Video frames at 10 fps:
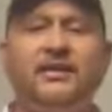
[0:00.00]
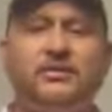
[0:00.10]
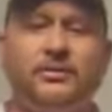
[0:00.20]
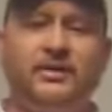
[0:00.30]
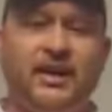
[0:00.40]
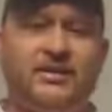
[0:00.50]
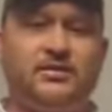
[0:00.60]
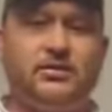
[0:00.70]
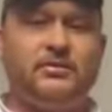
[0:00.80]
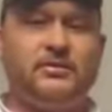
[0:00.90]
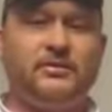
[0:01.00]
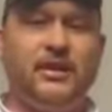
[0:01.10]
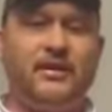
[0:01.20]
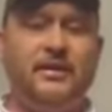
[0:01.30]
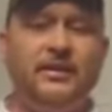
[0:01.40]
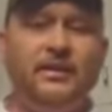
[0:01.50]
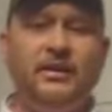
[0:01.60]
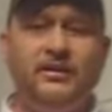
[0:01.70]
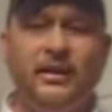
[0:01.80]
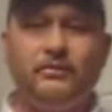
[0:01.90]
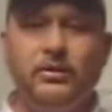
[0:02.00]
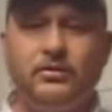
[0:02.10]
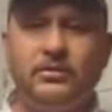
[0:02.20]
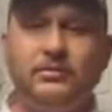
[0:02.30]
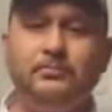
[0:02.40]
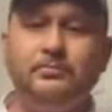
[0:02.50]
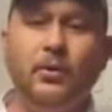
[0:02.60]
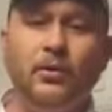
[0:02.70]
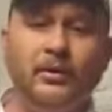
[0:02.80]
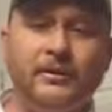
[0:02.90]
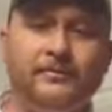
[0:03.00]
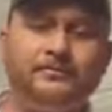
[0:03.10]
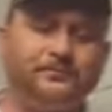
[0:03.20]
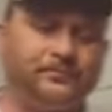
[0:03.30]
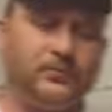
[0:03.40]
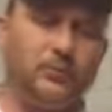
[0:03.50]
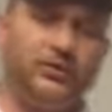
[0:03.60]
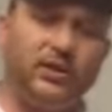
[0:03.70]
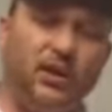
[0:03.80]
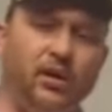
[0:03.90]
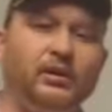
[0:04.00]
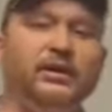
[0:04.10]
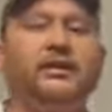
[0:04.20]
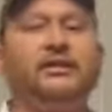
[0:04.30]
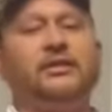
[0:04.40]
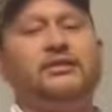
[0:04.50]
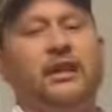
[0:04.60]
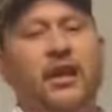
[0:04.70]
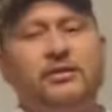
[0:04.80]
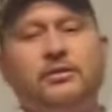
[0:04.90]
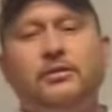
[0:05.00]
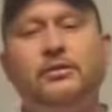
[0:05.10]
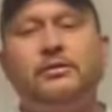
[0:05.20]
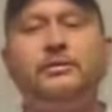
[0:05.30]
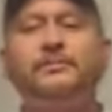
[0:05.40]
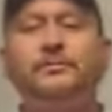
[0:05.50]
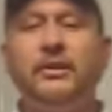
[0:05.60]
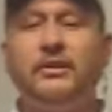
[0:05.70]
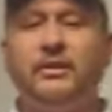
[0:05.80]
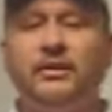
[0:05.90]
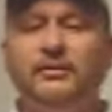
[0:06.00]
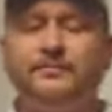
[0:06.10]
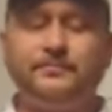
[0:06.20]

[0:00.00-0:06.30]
It's going to be nice and juicy with that roasted pork with the garlic and the cilantro and the